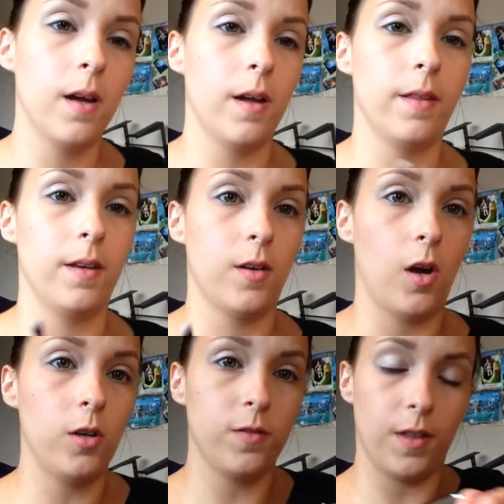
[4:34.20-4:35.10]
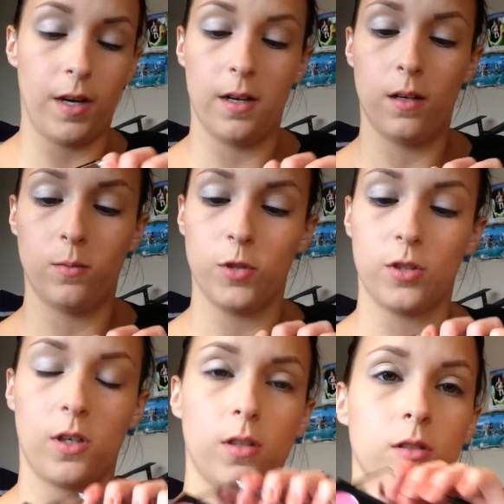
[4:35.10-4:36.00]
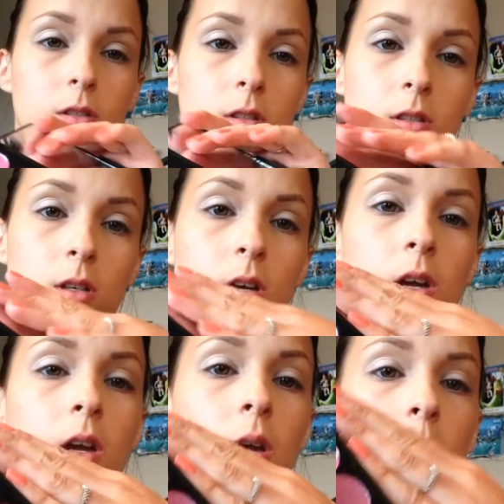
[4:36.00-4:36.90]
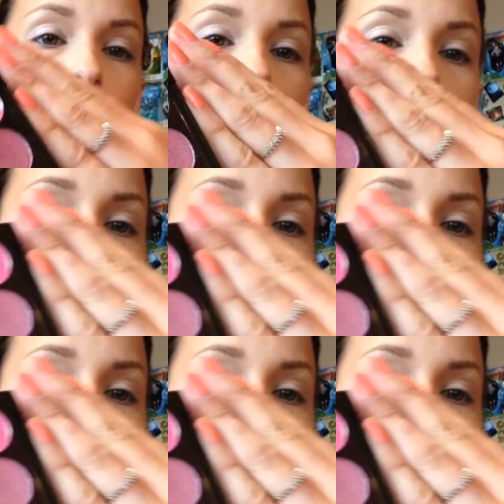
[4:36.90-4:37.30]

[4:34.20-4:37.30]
And then over that I'm just going to put